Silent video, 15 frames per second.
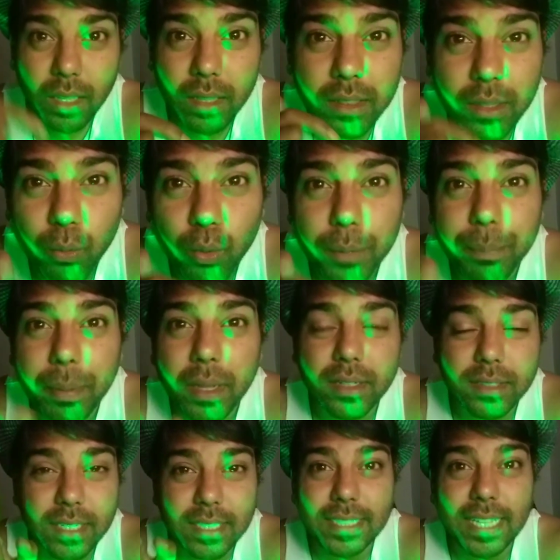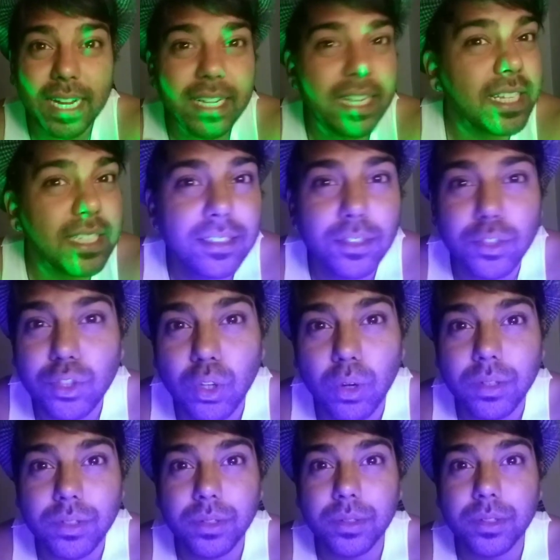The woodpecker says, "That is the
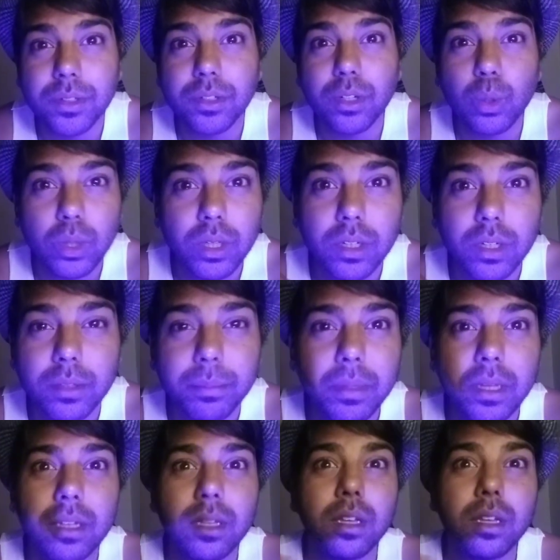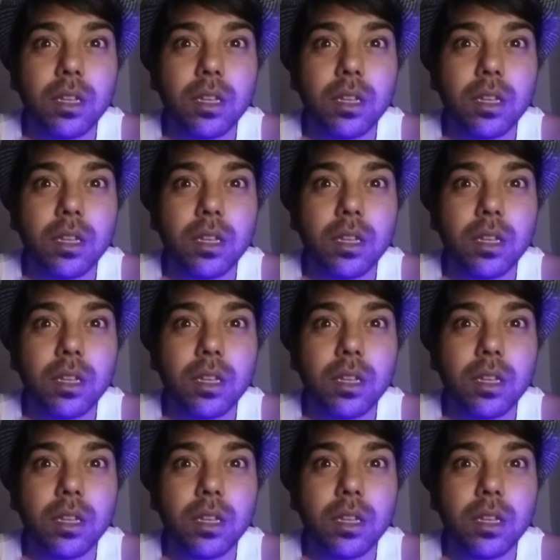sorcerer who turned me."